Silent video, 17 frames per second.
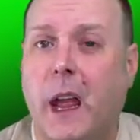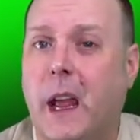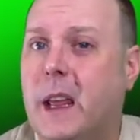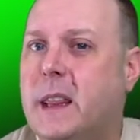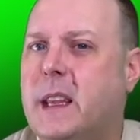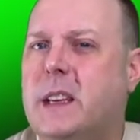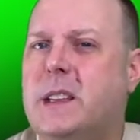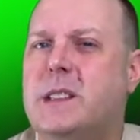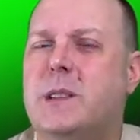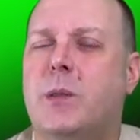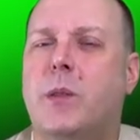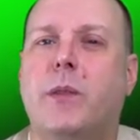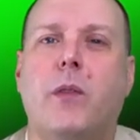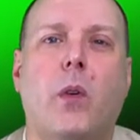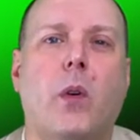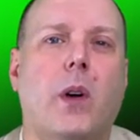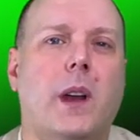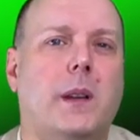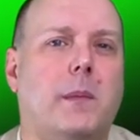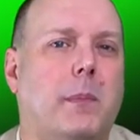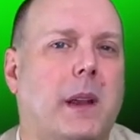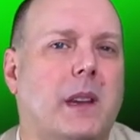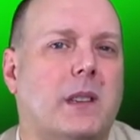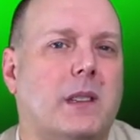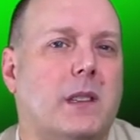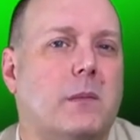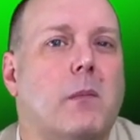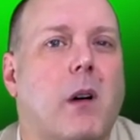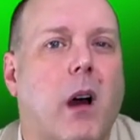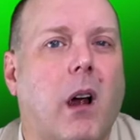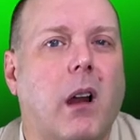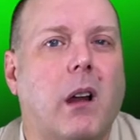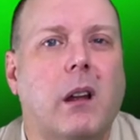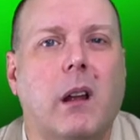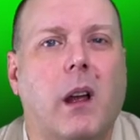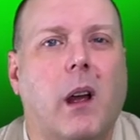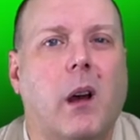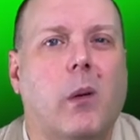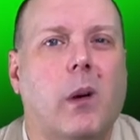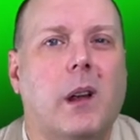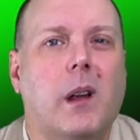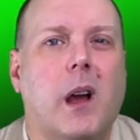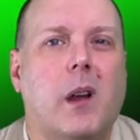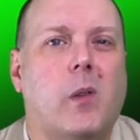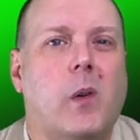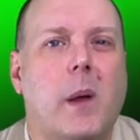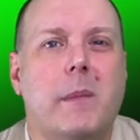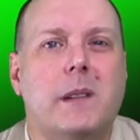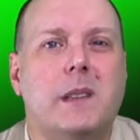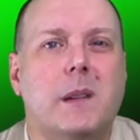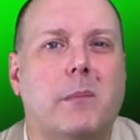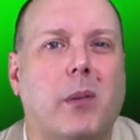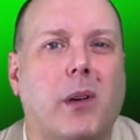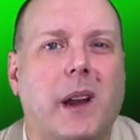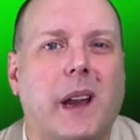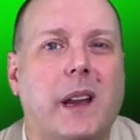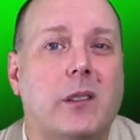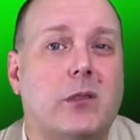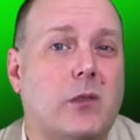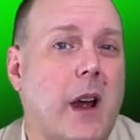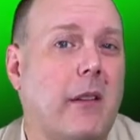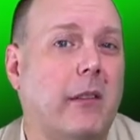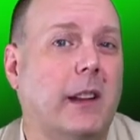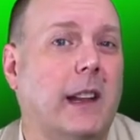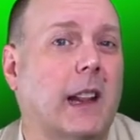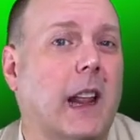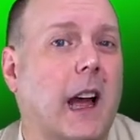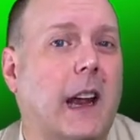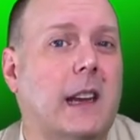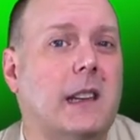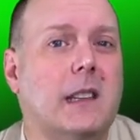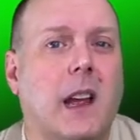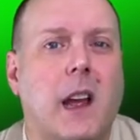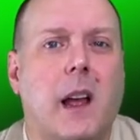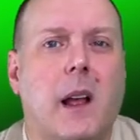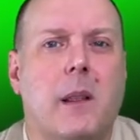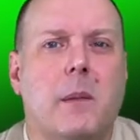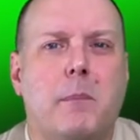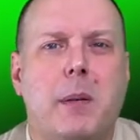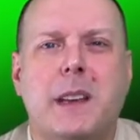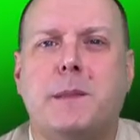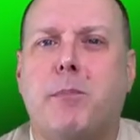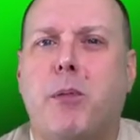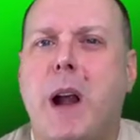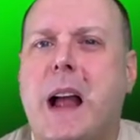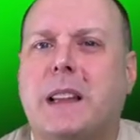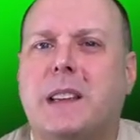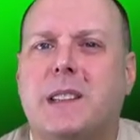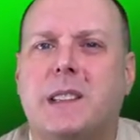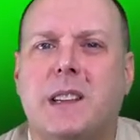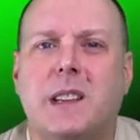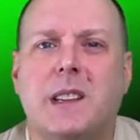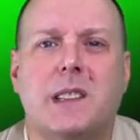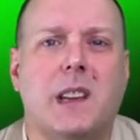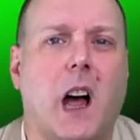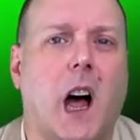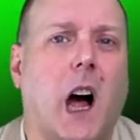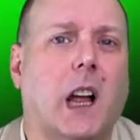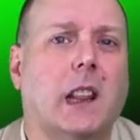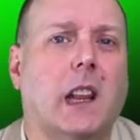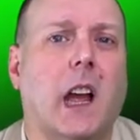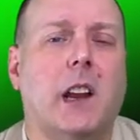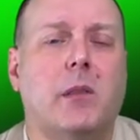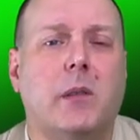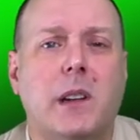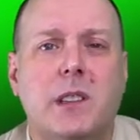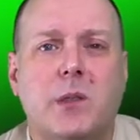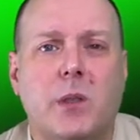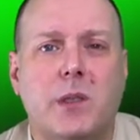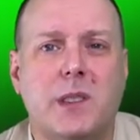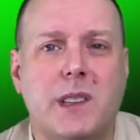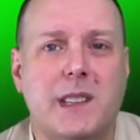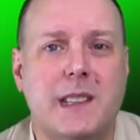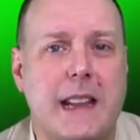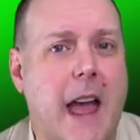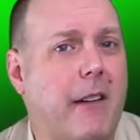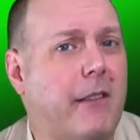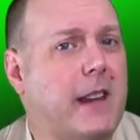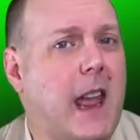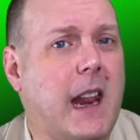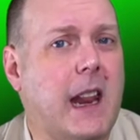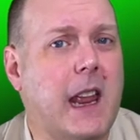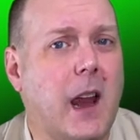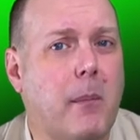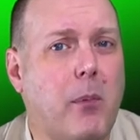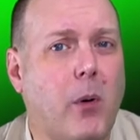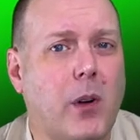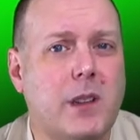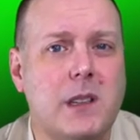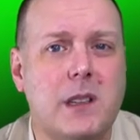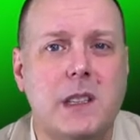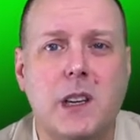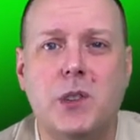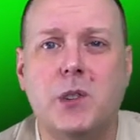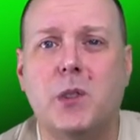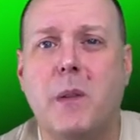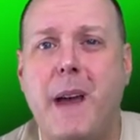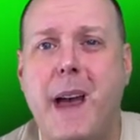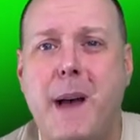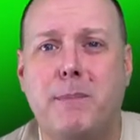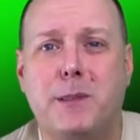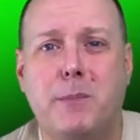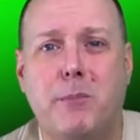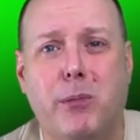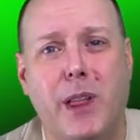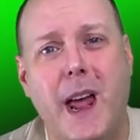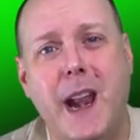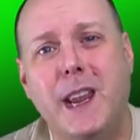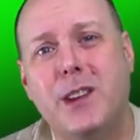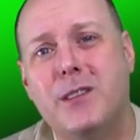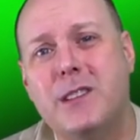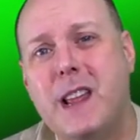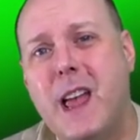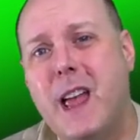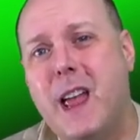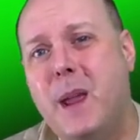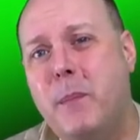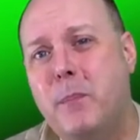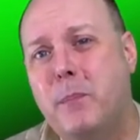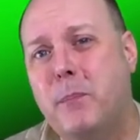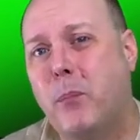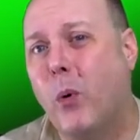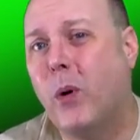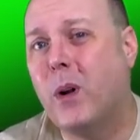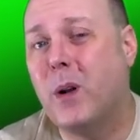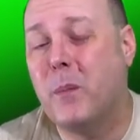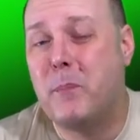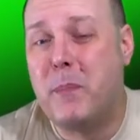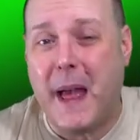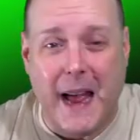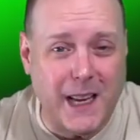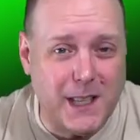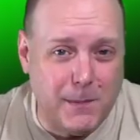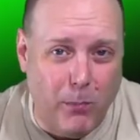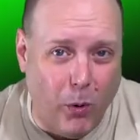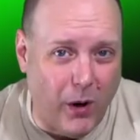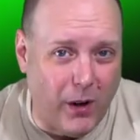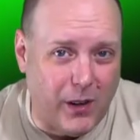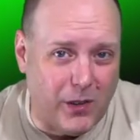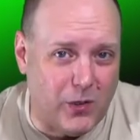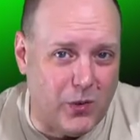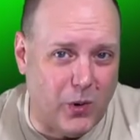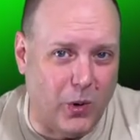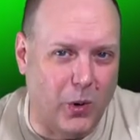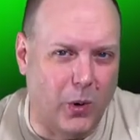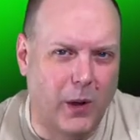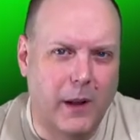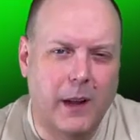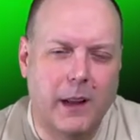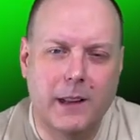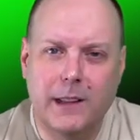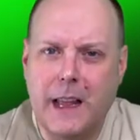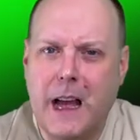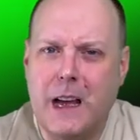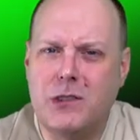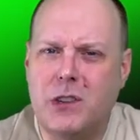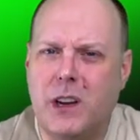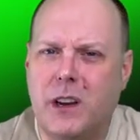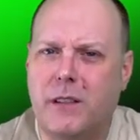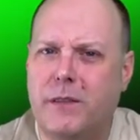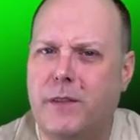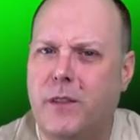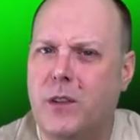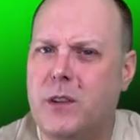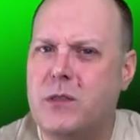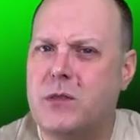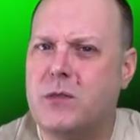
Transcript: things to avoid, being smart, what equipment to bring, traveling light, best practices, online resources, navigating airports, digital apps, planning your day, border passport control, lodging, food and